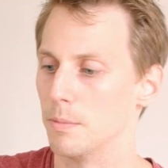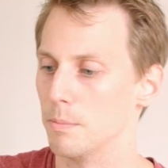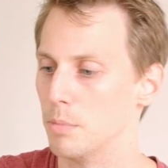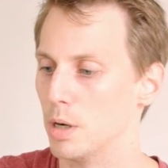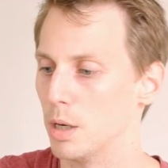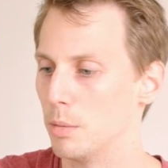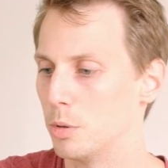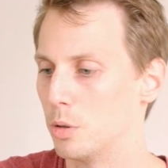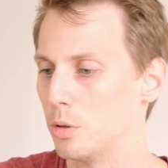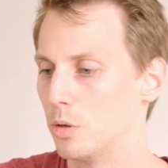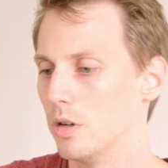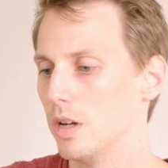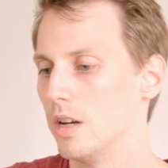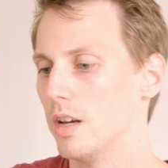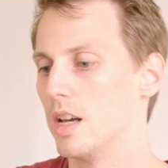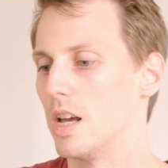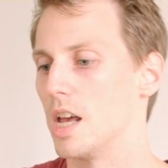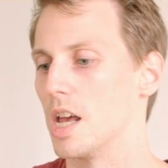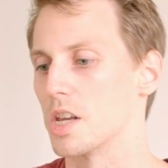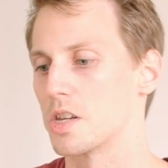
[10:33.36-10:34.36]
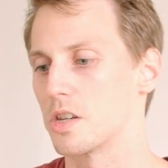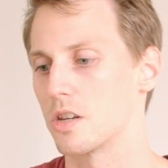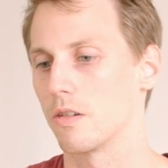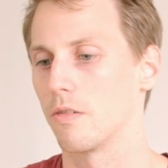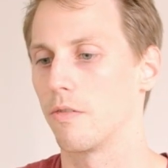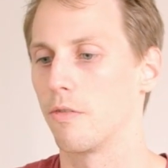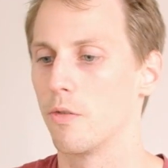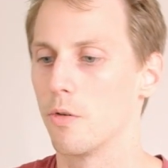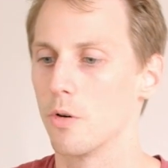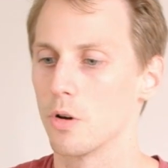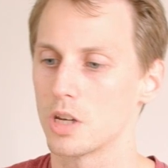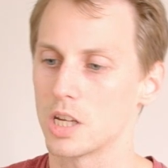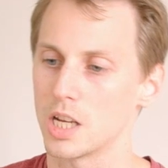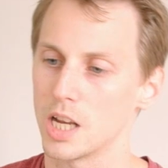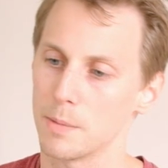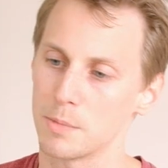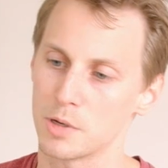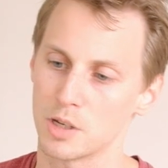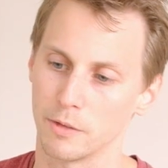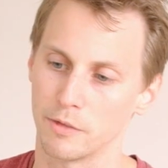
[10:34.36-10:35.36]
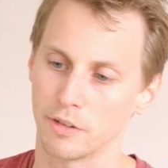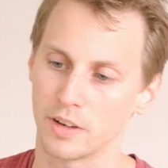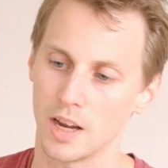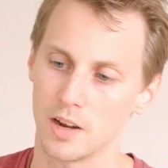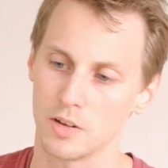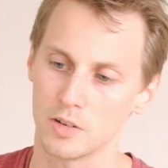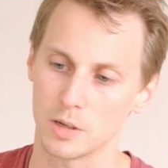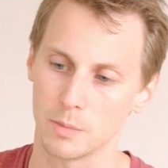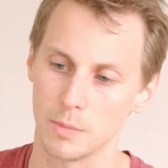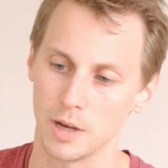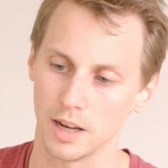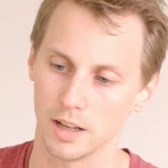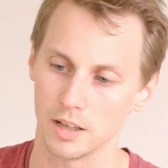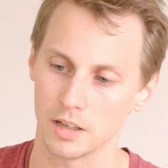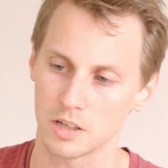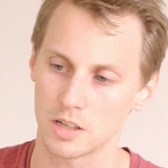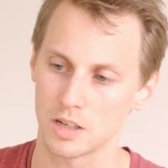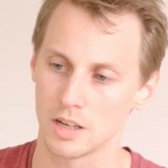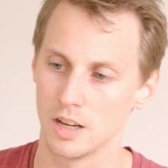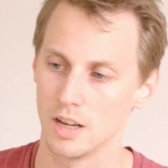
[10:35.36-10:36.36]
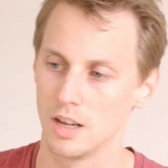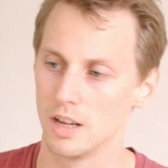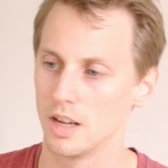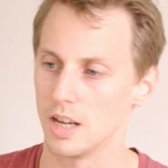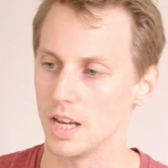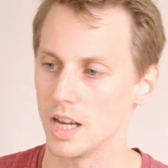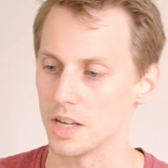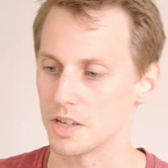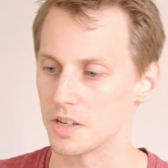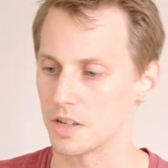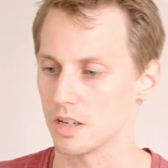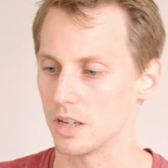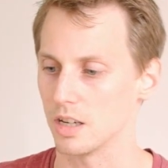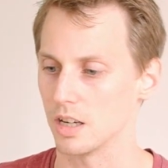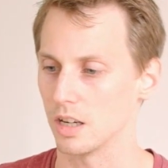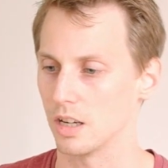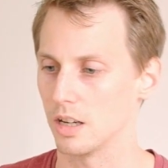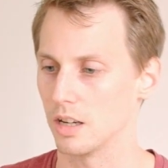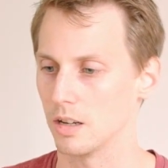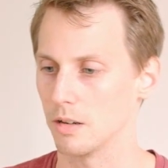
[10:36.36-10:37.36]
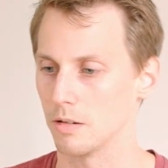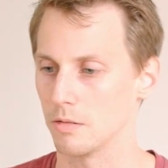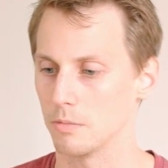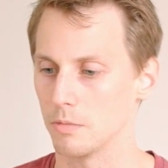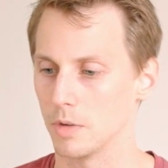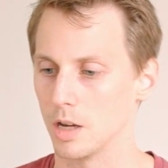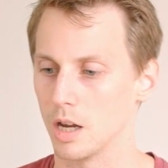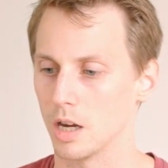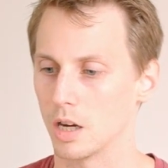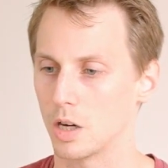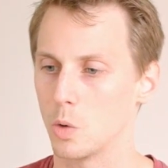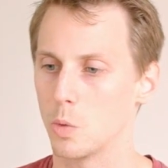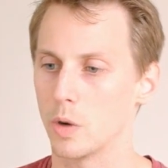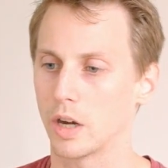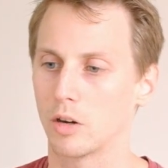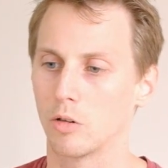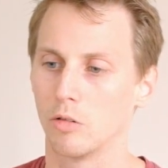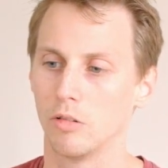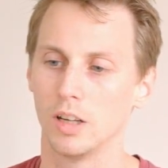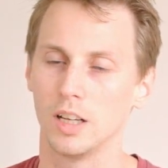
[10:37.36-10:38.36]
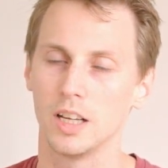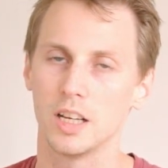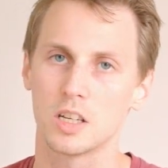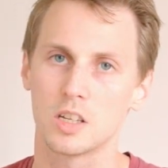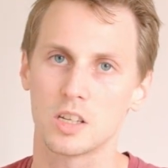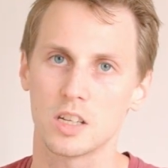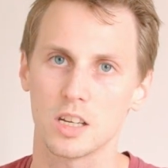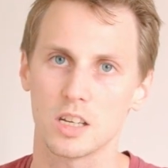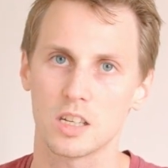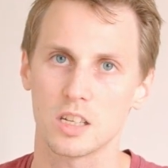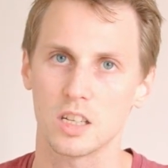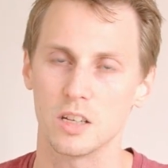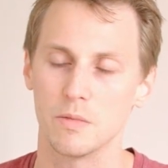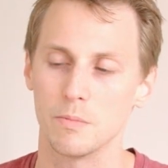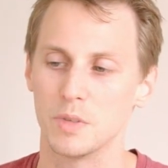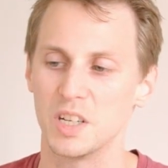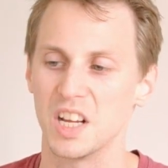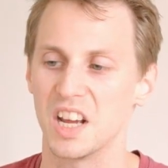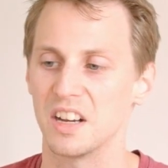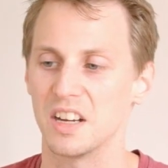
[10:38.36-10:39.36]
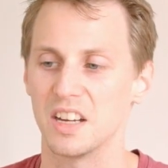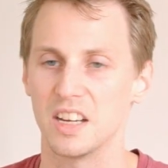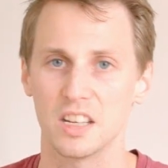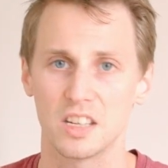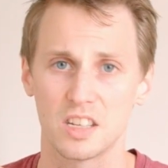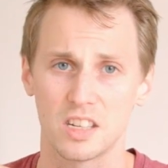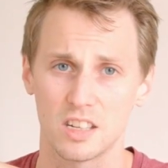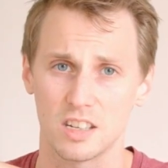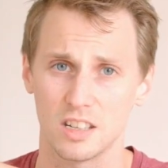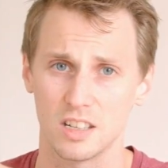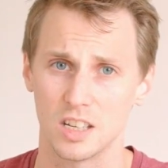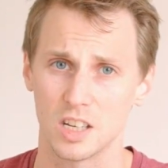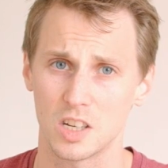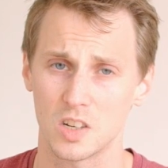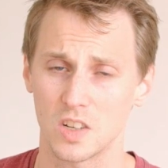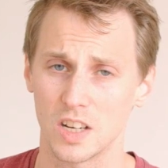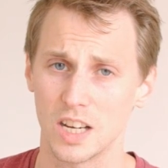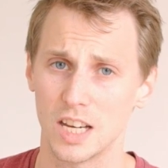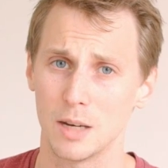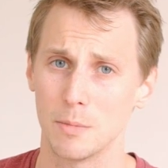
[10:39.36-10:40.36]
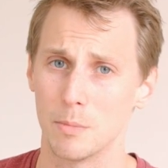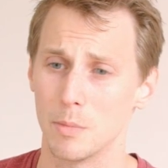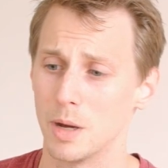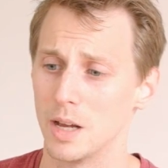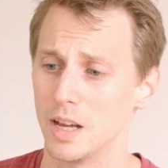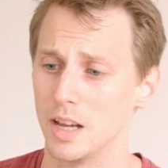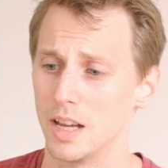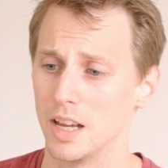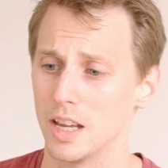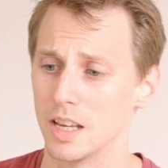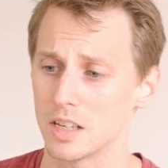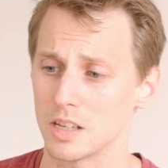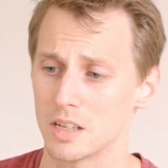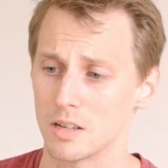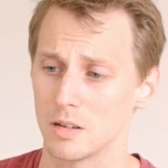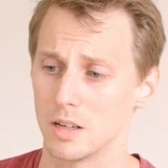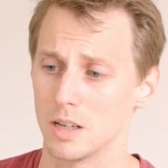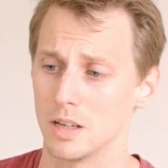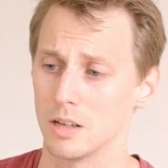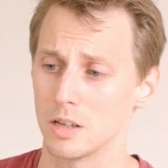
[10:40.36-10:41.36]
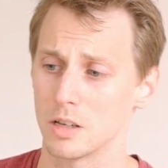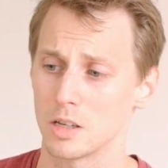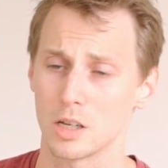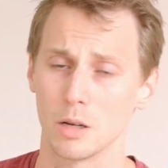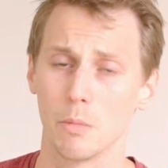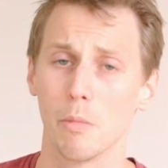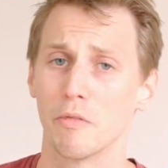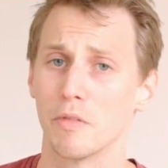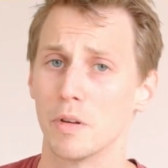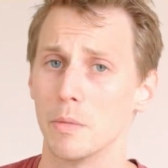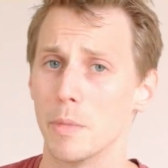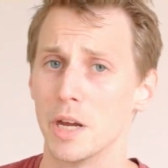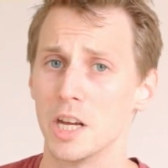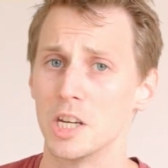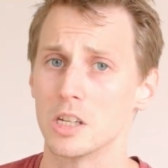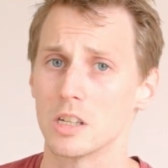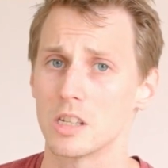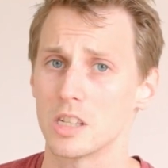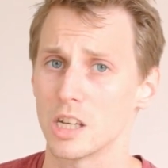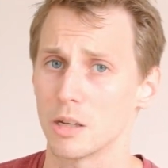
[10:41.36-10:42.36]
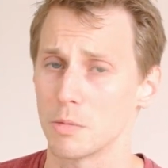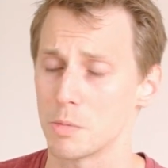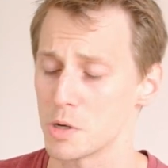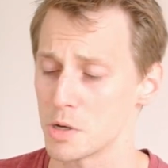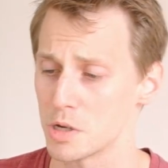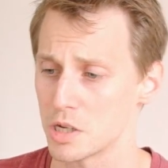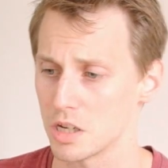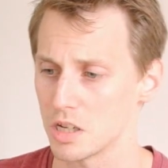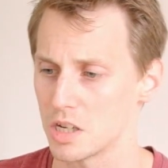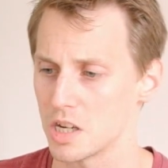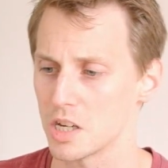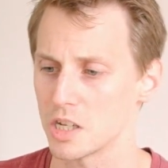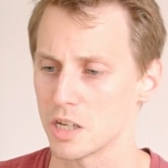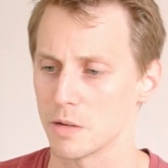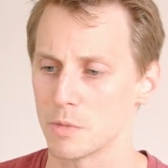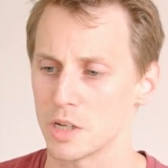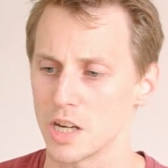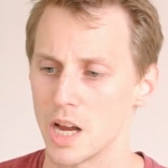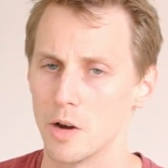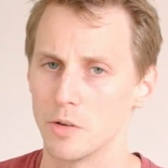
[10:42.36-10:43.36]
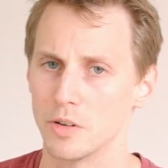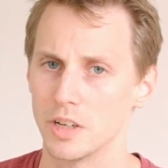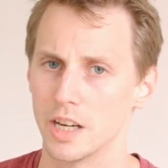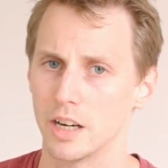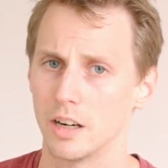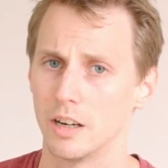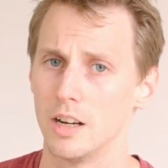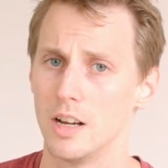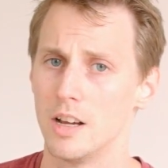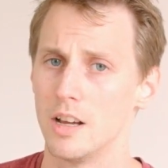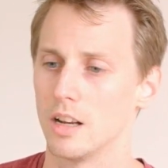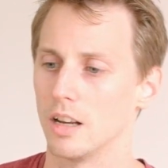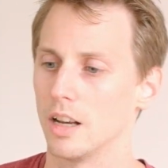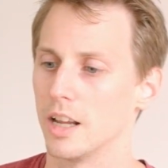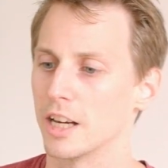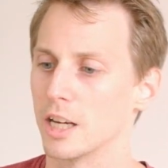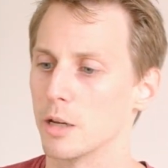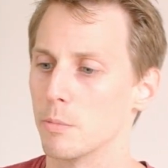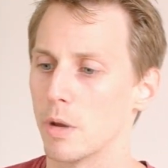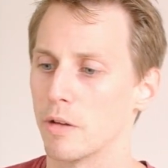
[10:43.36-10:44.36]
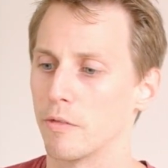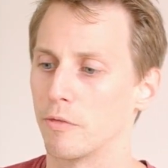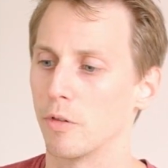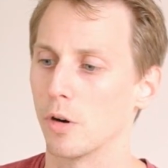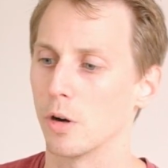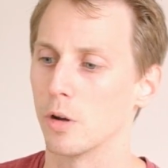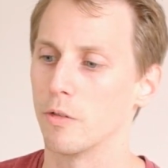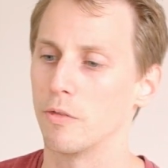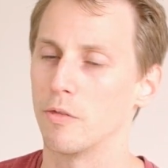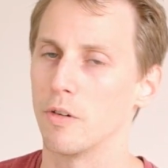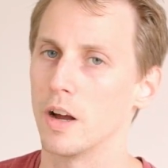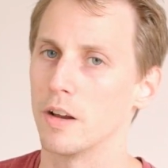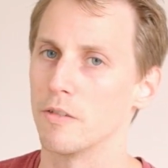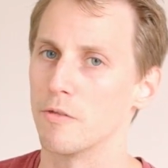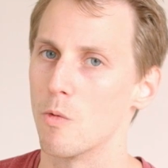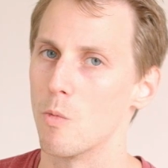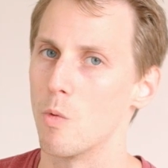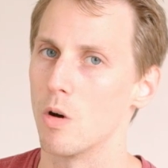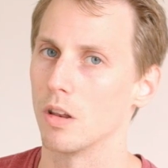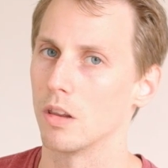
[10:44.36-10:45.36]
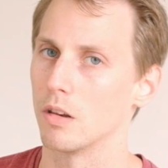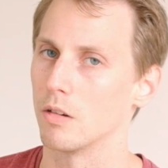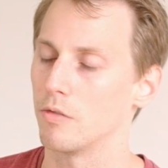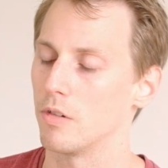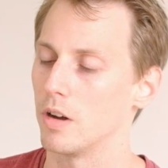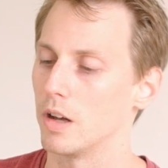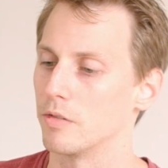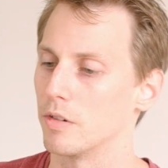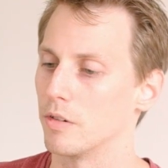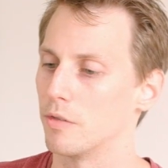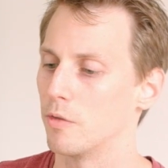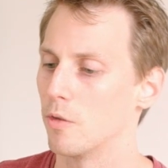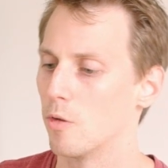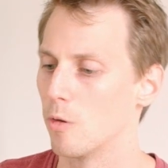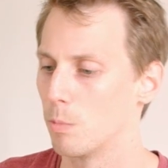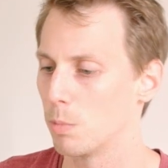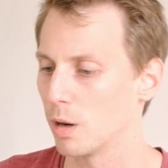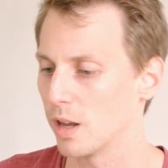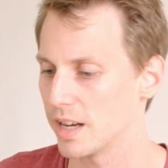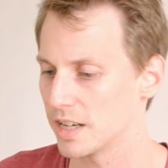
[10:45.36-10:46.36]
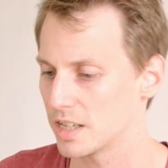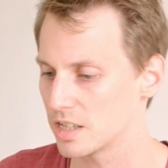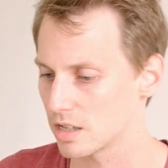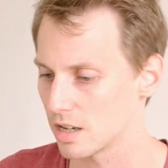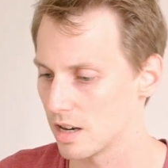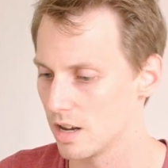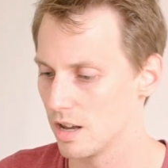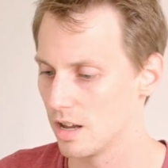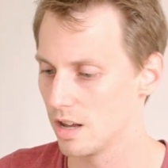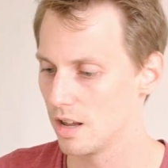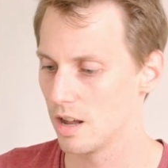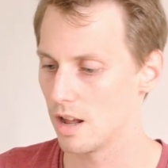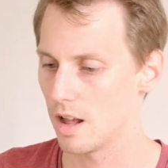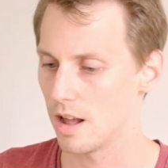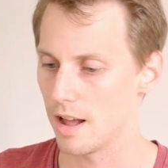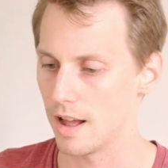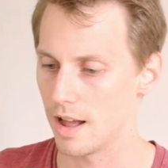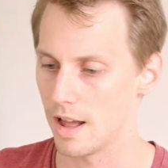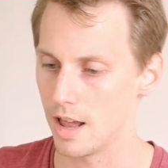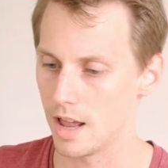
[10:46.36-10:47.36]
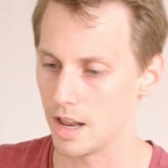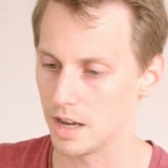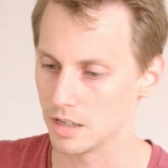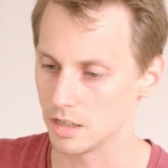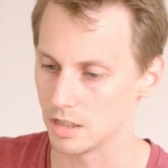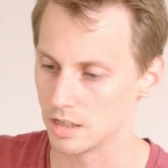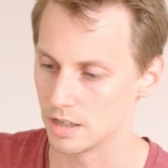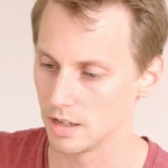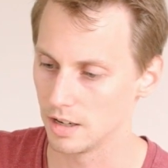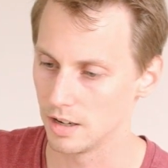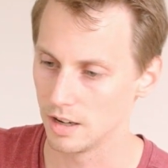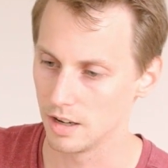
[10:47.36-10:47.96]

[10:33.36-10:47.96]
bubble, has 4 steps of counterbalance, has a quick release system that is the same as some of the major systems out there, like the Manfrotto 501 and 504 plates. And